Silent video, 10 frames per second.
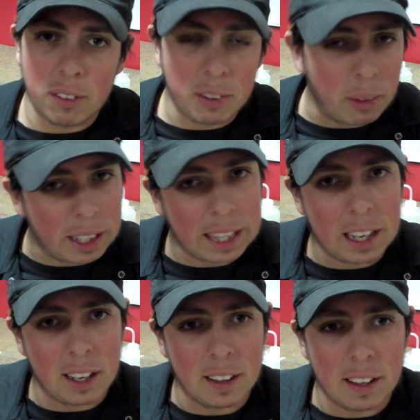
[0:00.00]
If you want to
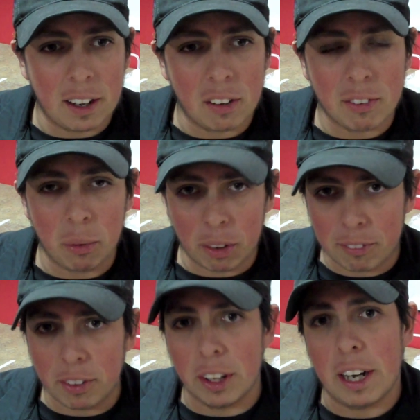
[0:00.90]
get it in there, if you want
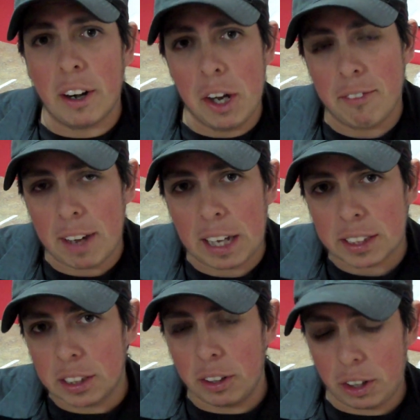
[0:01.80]
to fill an area
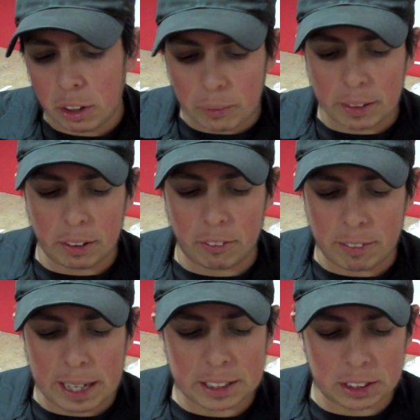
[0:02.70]
fast, you know, you go with a little
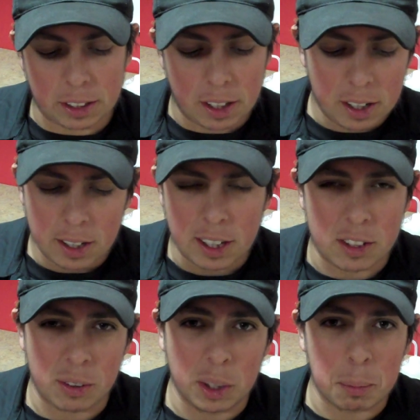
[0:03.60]
faster.
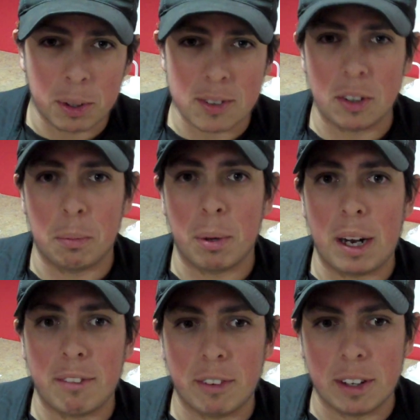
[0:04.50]
It's really personal
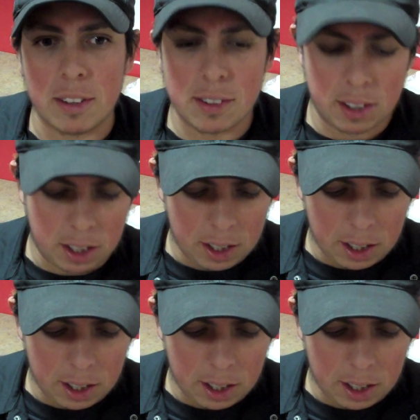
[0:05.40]
preference.